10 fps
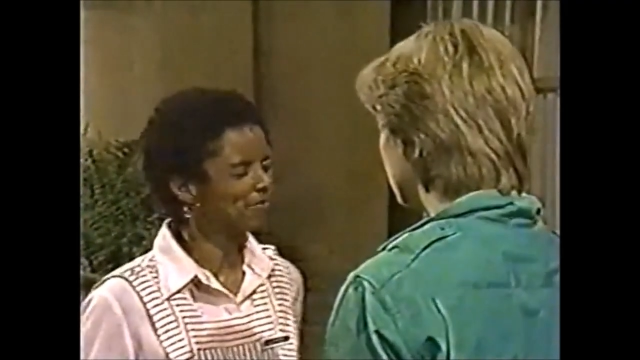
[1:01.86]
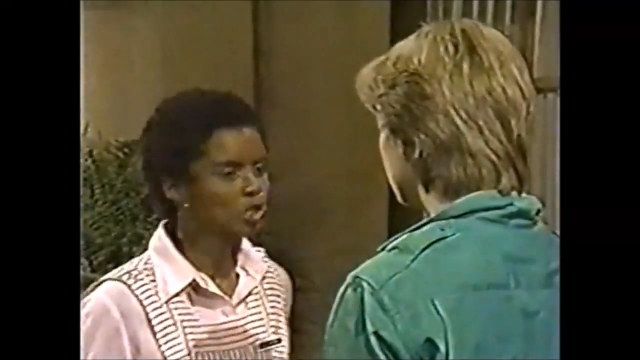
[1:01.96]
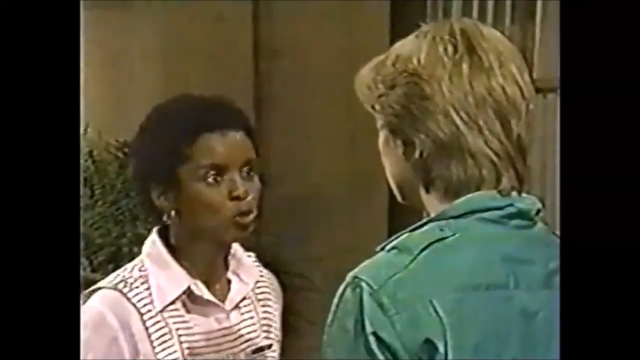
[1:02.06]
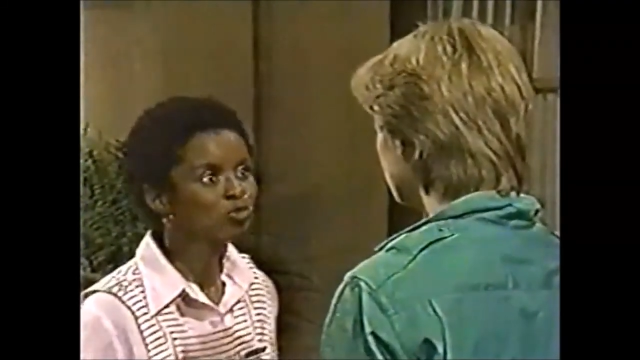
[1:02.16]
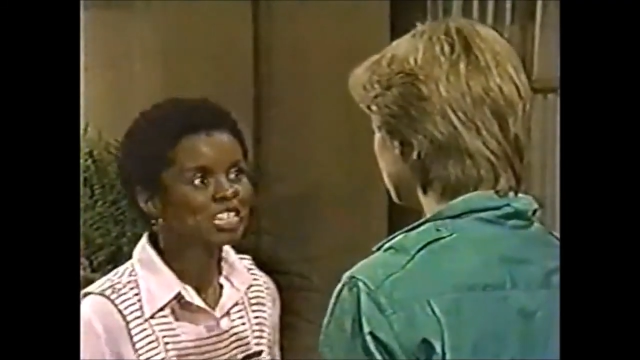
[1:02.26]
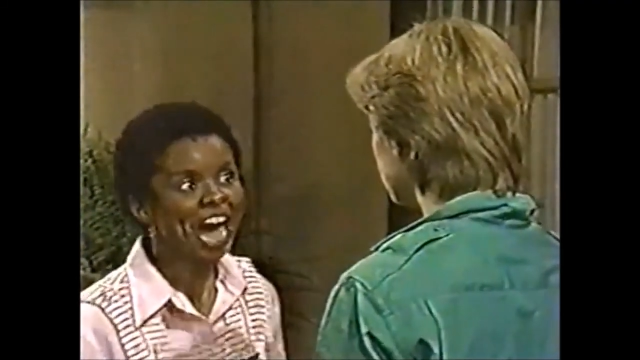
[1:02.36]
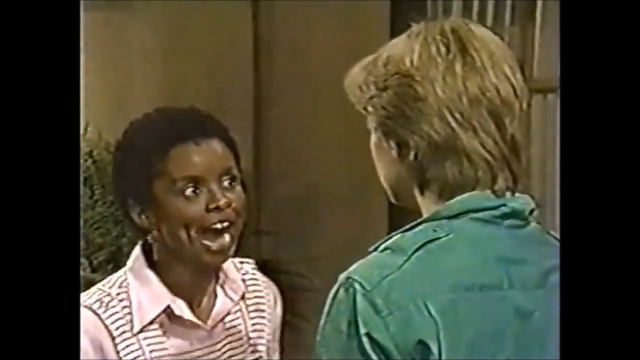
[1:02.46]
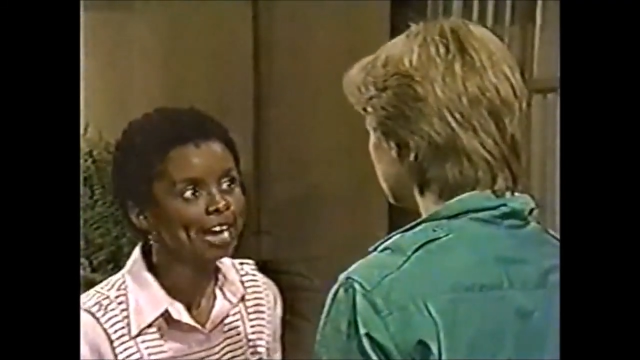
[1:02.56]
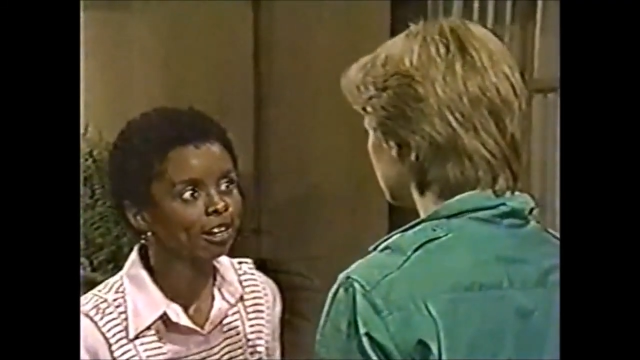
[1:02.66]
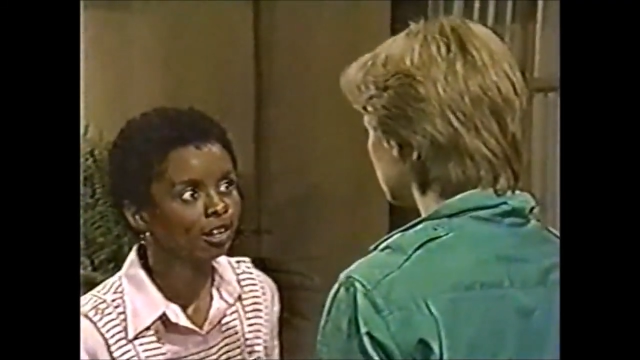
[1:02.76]
You
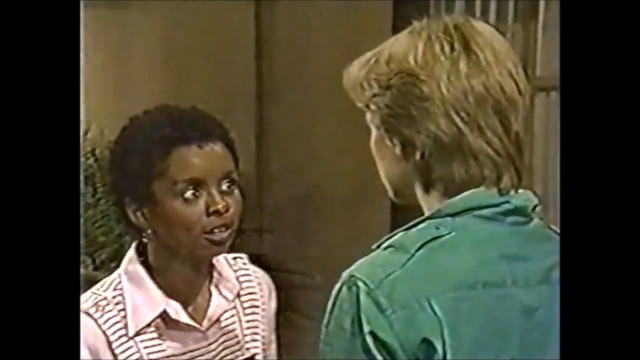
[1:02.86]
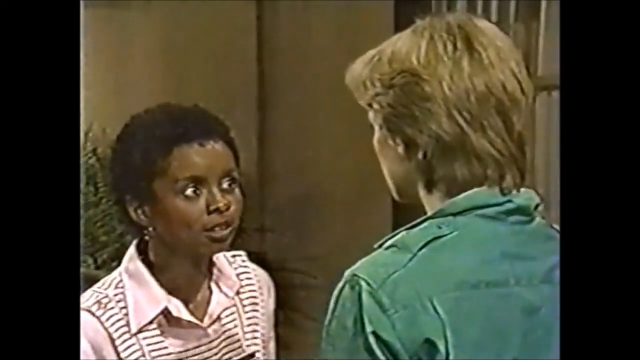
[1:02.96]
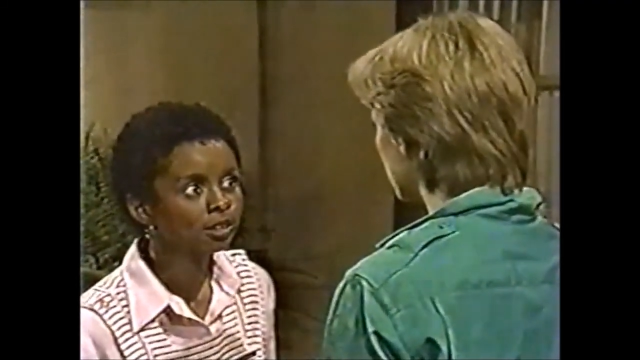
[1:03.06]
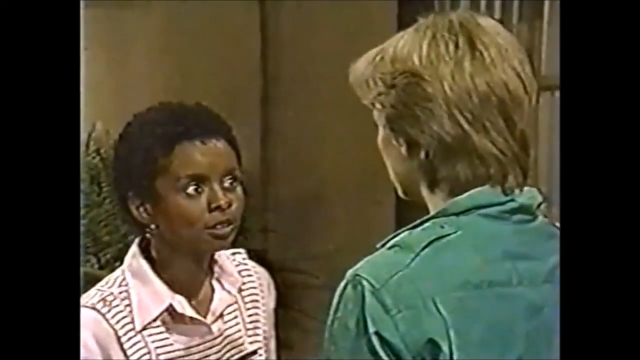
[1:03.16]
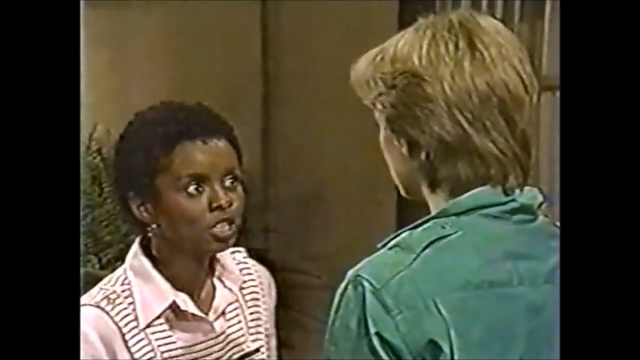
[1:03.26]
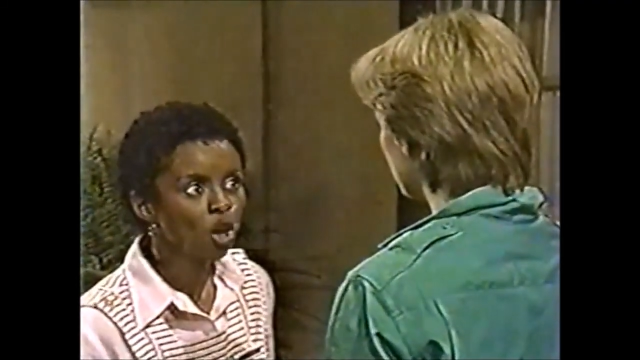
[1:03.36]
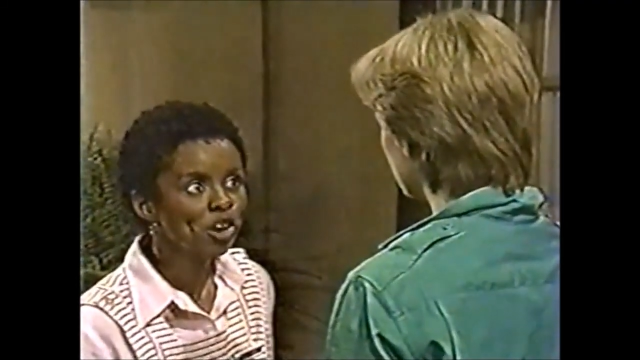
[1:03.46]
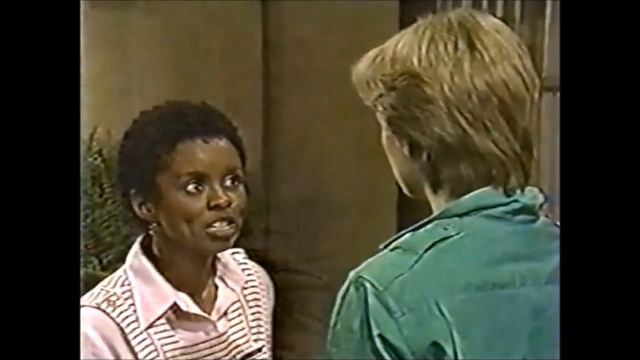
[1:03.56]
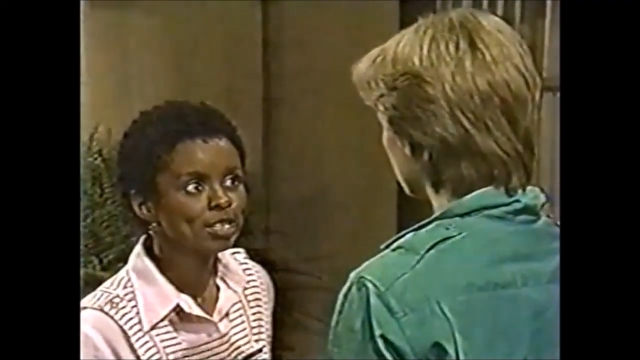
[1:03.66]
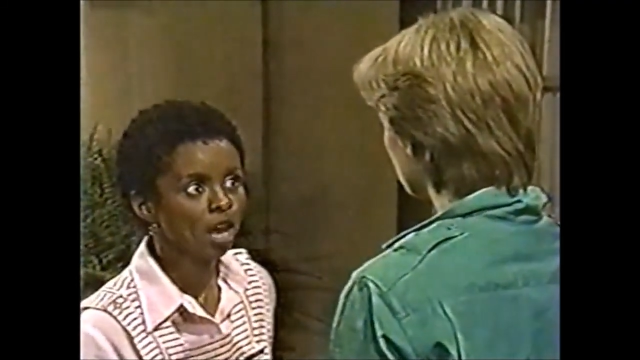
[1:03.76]
liar.
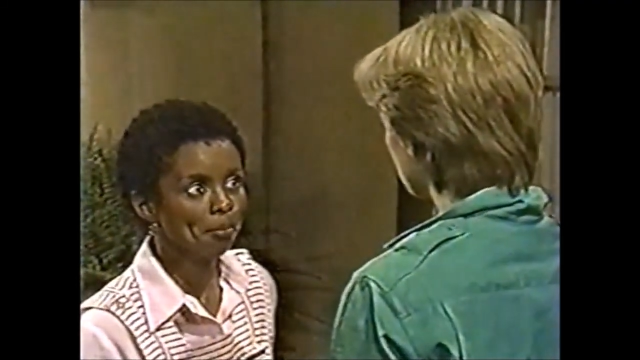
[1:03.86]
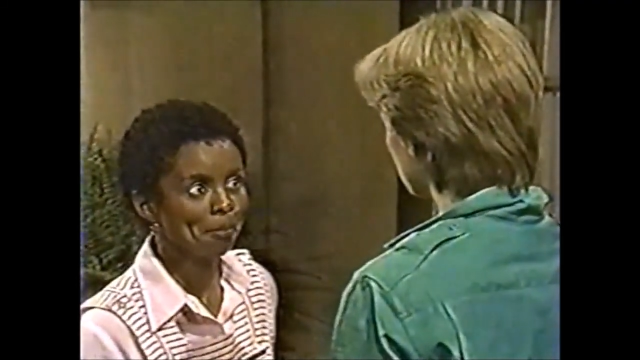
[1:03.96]
Don't insult